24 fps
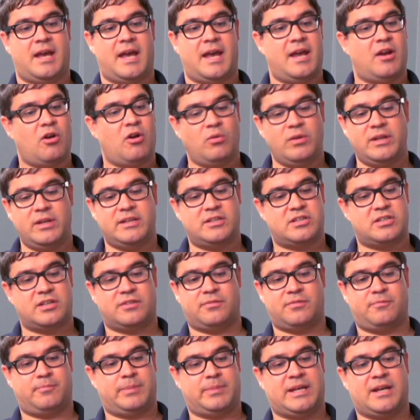And only
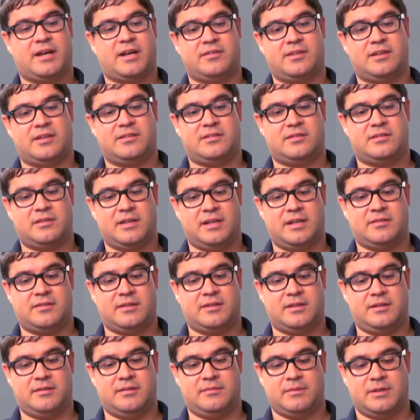just because it's, it's,
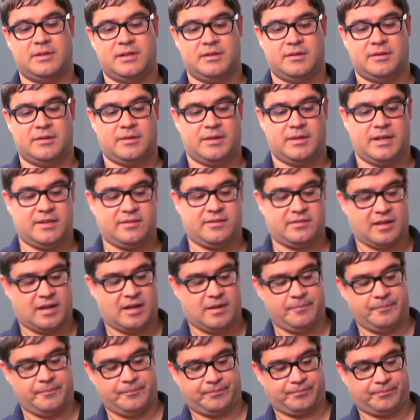a, it's
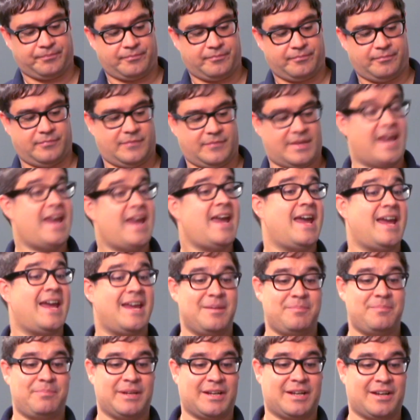um,
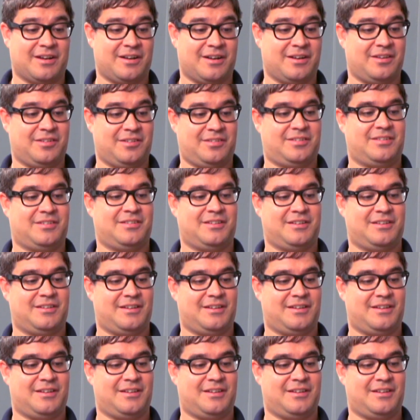A, because,